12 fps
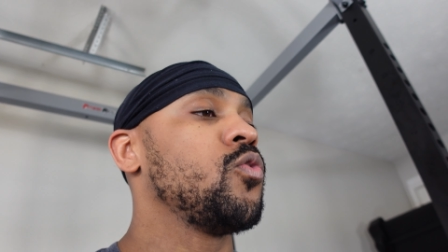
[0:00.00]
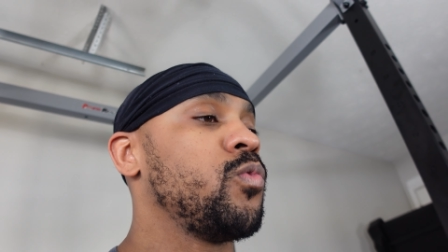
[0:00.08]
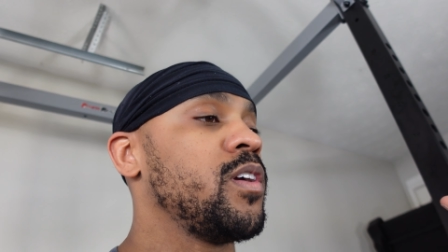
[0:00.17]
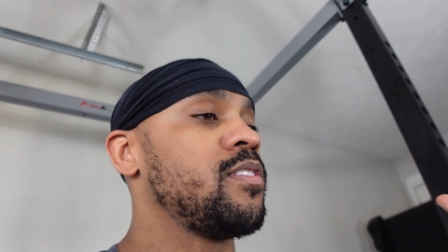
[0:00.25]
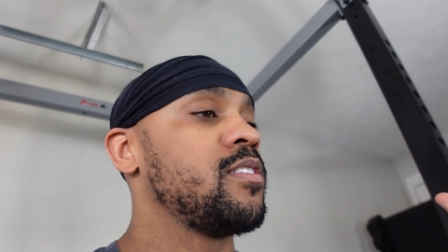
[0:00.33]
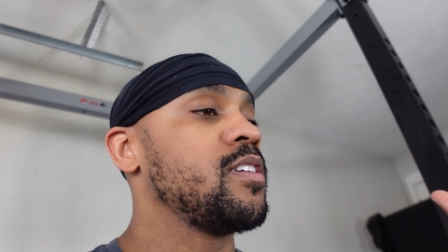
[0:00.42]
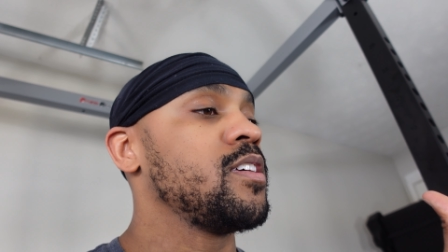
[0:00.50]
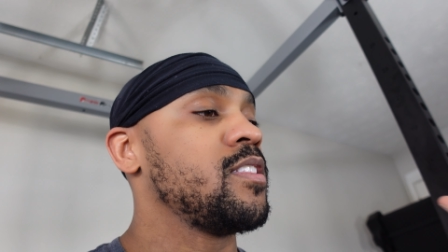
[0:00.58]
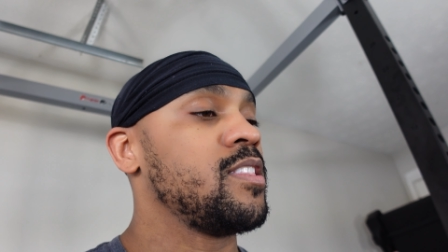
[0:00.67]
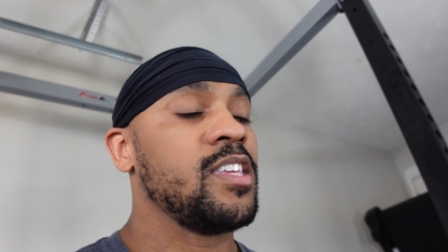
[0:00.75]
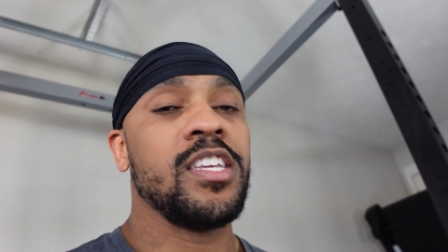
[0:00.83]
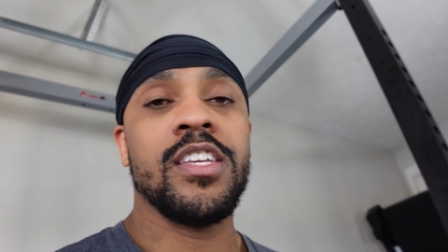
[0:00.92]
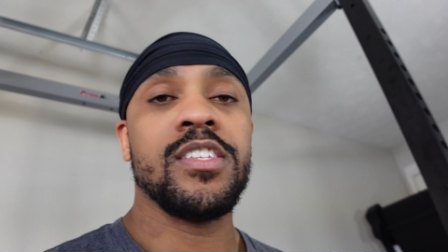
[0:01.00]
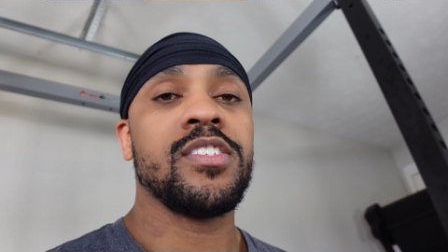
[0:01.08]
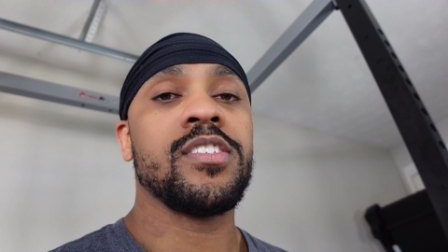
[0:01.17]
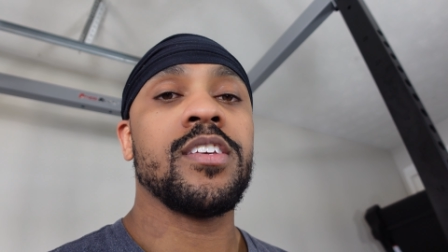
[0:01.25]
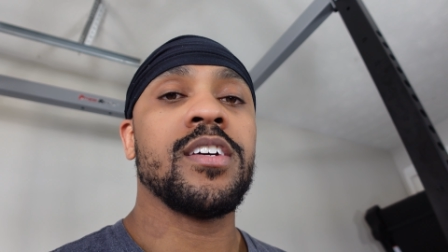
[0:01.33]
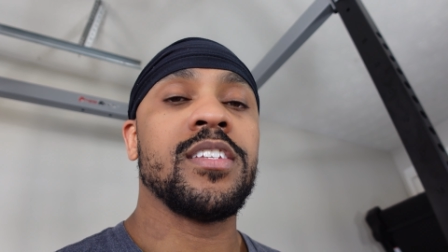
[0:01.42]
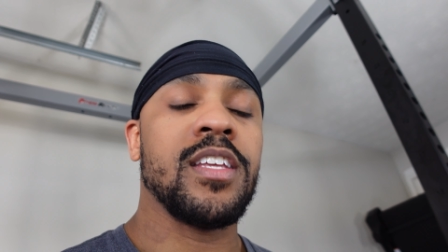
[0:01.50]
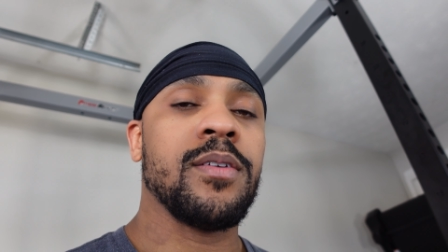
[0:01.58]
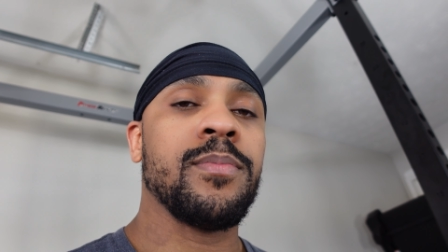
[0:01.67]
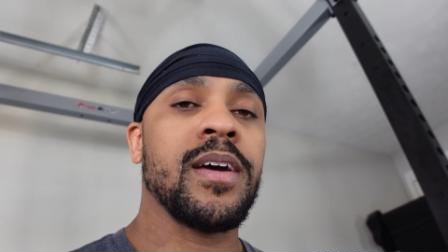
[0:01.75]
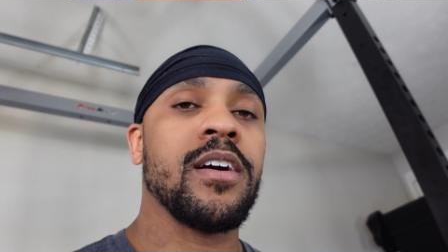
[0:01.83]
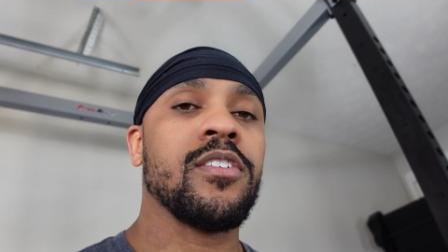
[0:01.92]
with these
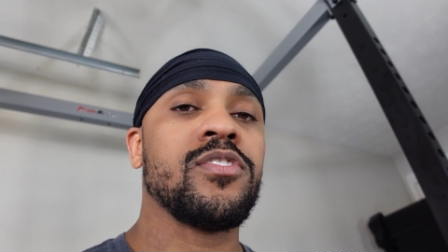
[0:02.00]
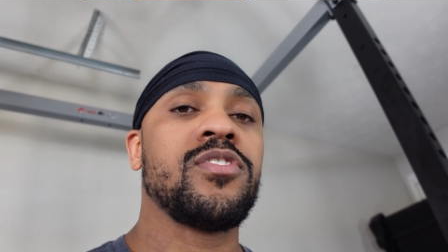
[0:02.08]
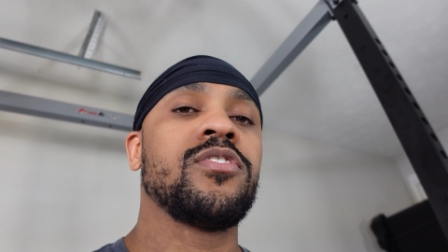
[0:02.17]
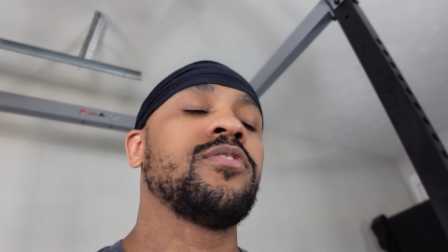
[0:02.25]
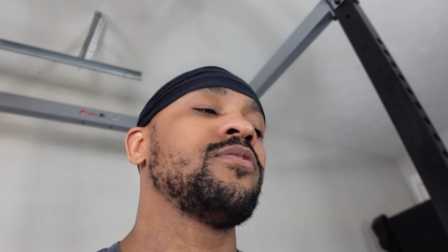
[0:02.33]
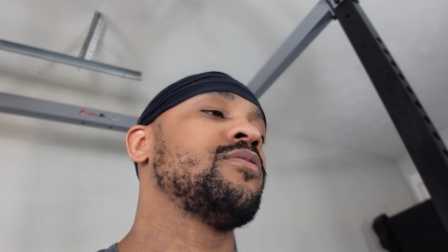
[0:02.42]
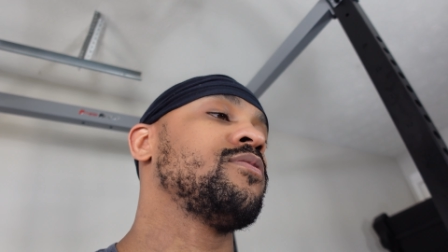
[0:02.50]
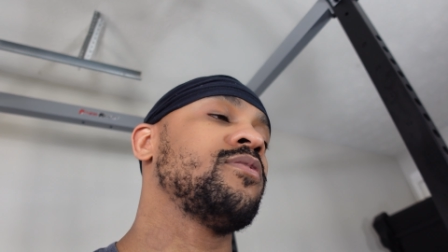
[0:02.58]
dumbbells.